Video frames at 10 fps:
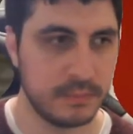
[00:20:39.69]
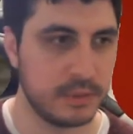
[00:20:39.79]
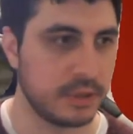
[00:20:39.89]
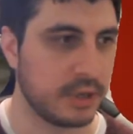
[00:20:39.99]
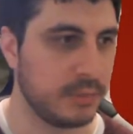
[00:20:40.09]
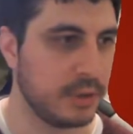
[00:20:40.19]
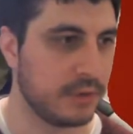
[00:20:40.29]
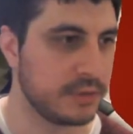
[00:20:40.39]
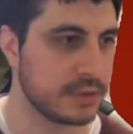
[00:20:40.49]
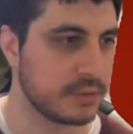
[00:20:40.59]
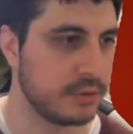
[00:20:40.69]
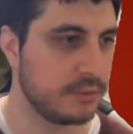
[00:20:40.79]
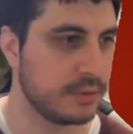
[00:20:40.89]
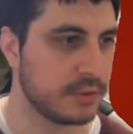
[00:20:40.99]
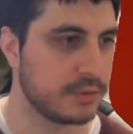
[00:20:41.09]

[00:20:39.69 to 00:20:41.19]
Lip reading: I'll get me off the screen first for